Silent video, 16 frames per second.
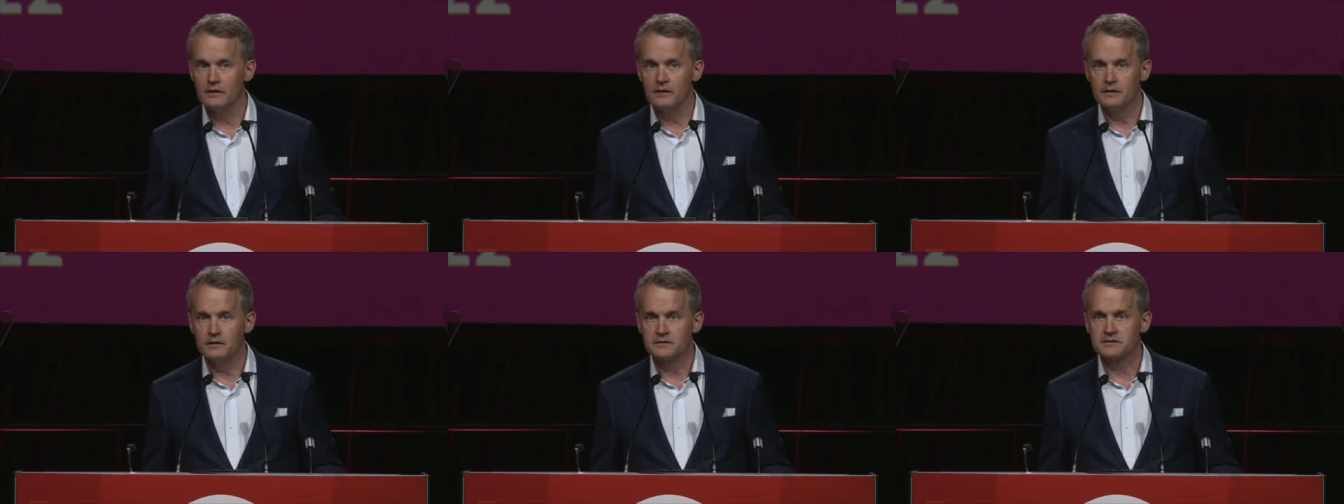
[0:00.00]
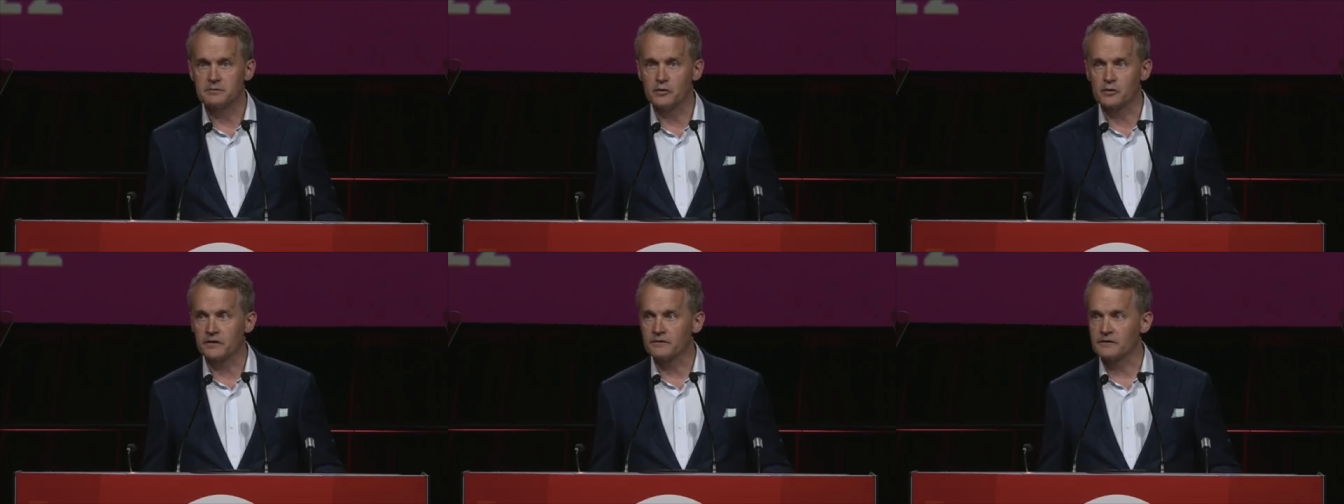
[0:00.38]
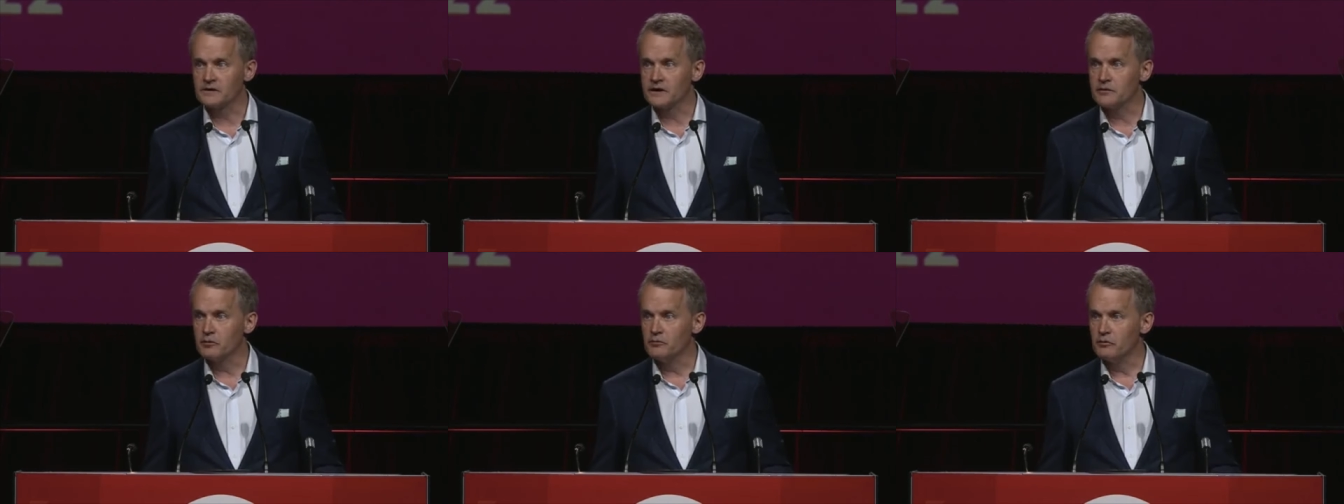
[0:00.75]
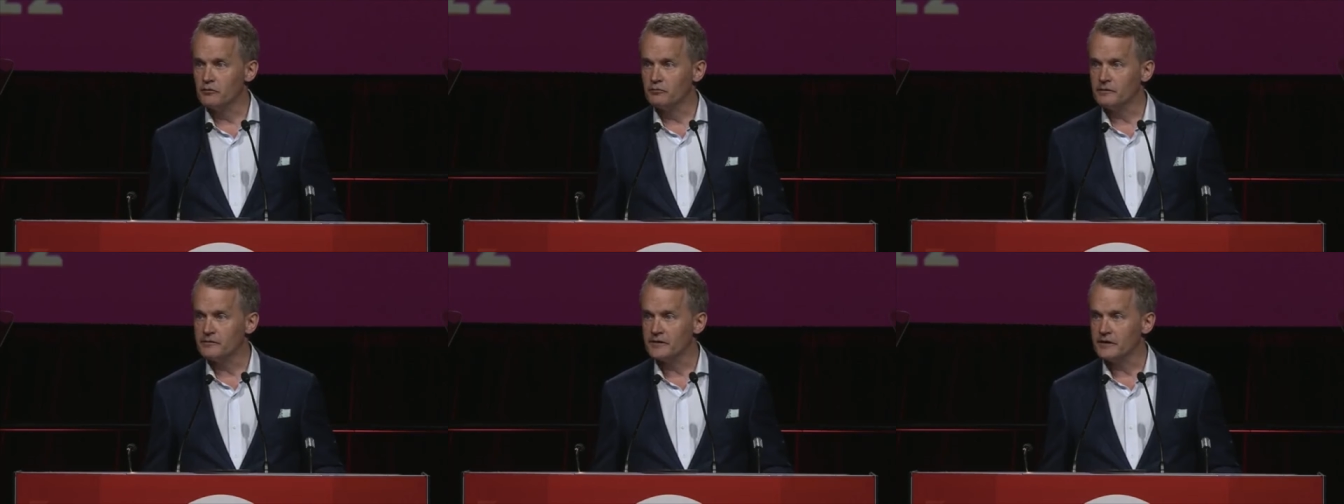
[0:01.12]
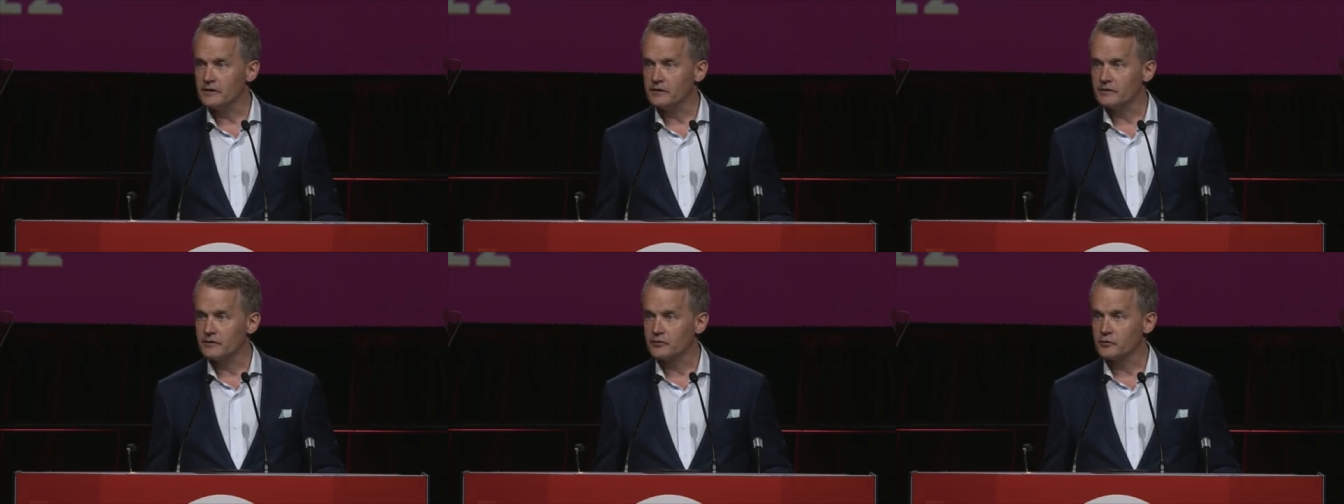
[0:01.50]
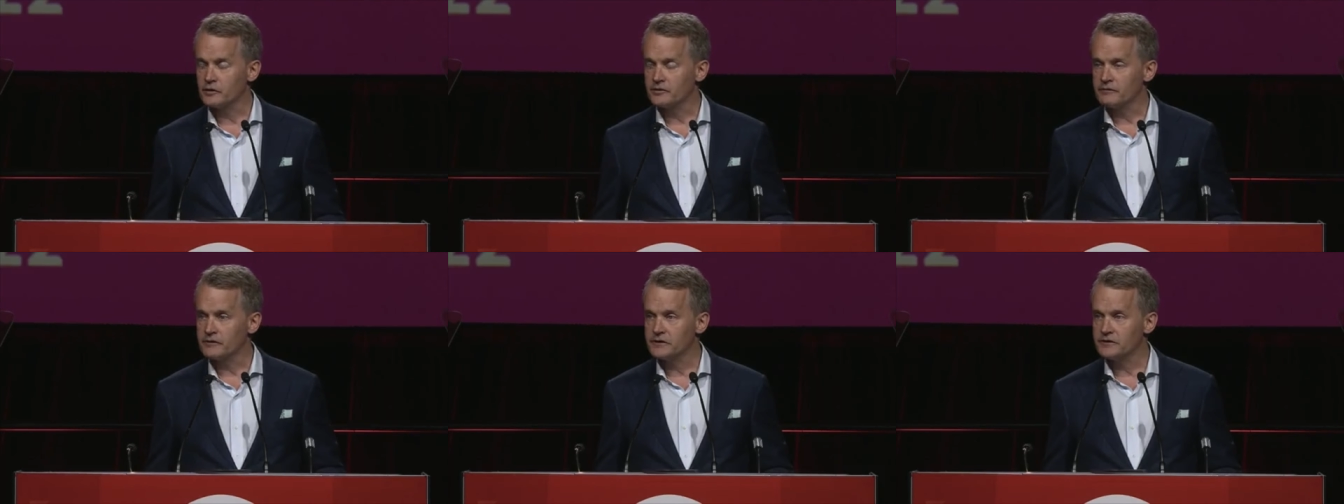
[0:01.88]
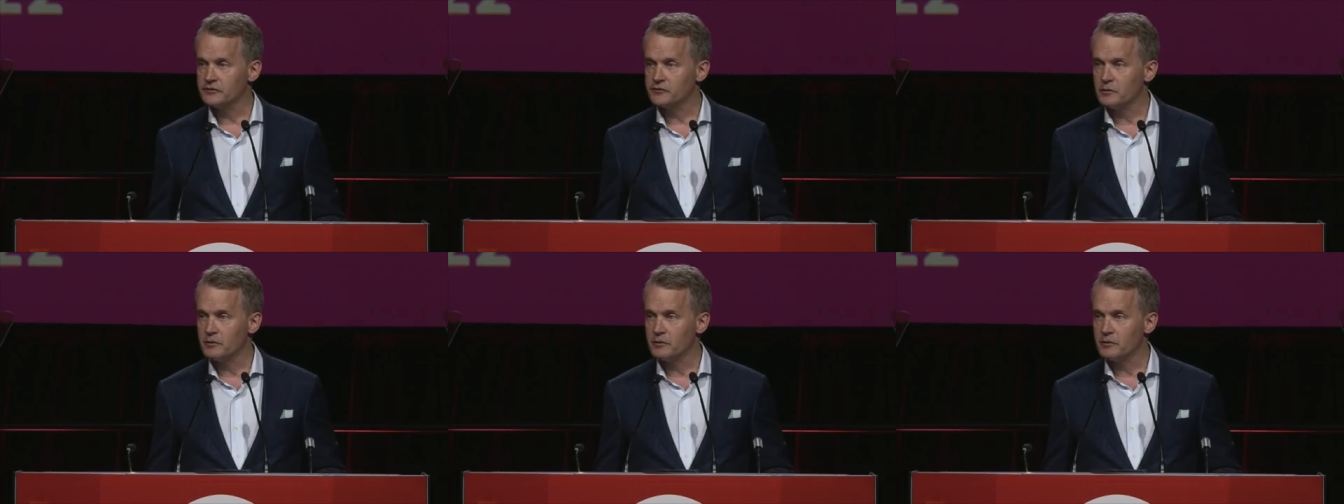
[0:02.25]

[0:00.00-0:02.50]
supporting the labor movement there as one of our CUSMA